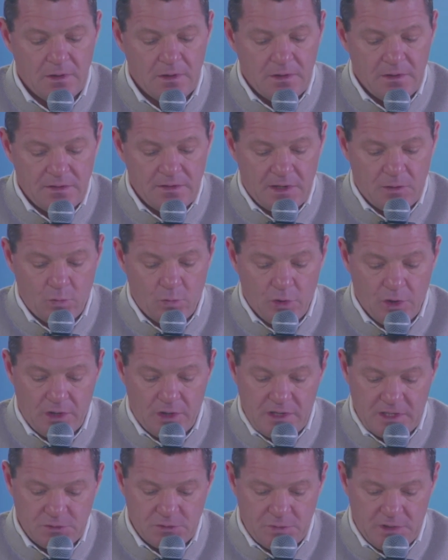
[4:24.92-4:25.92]
Their work
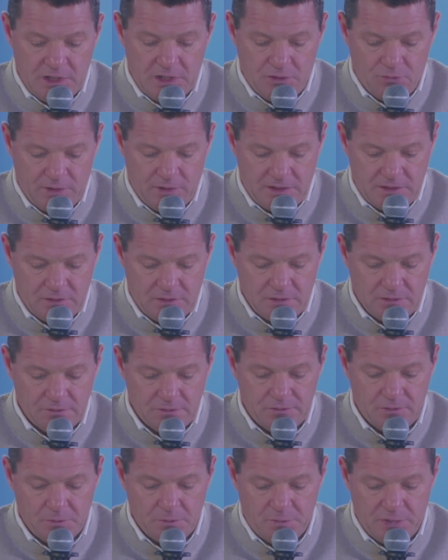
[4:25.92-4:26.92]
has been critical
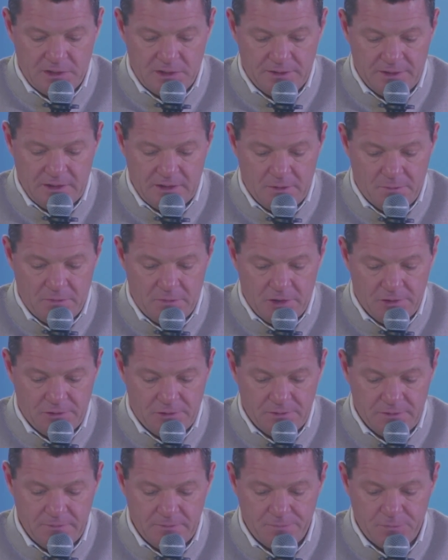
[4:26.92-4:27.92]
to building a
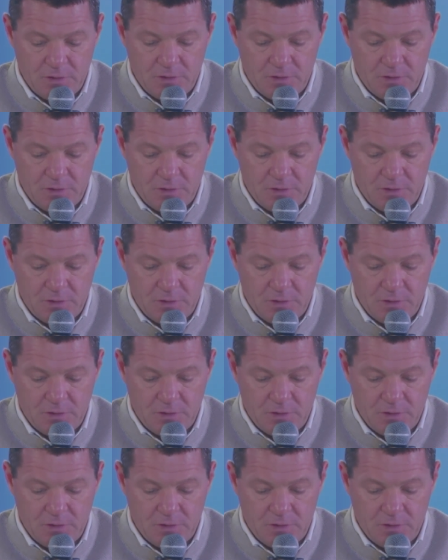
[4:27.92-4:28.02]
modern,